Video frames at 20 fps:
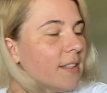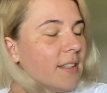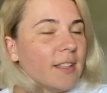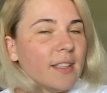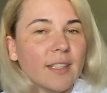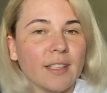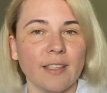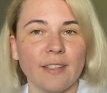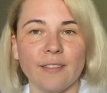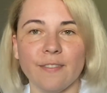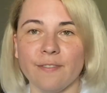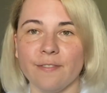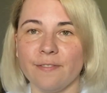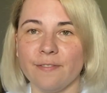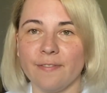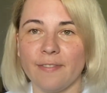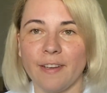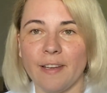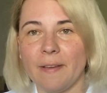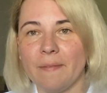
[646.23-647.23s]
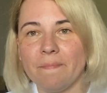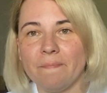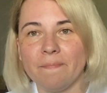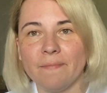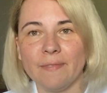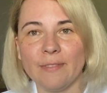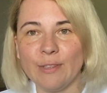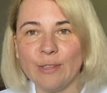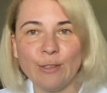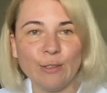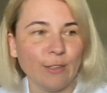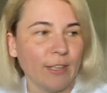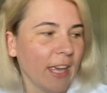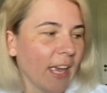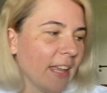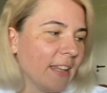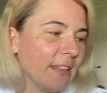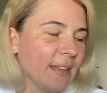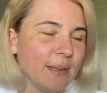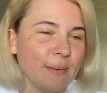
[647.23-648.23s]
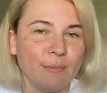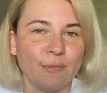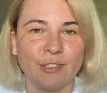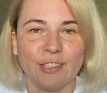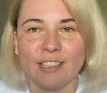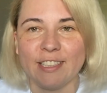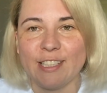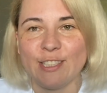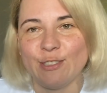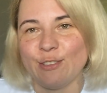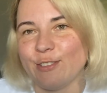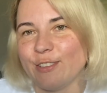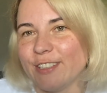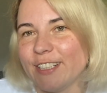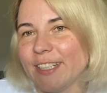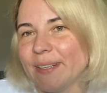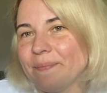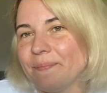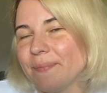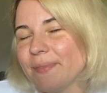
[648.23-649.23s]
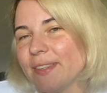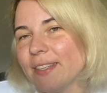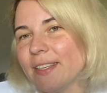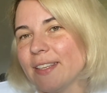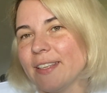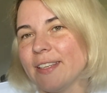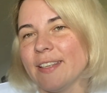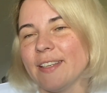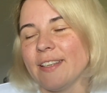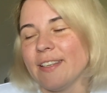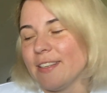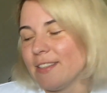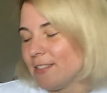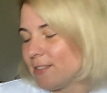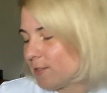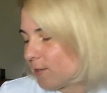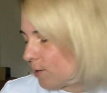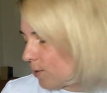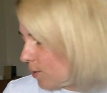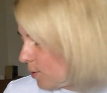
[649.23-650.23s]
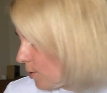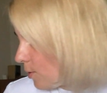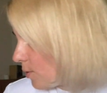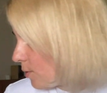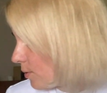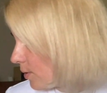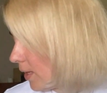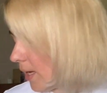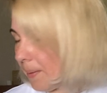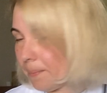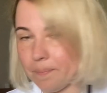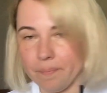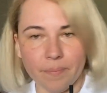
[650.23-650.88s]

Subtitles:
If you can, I'm really sorry. So yeah,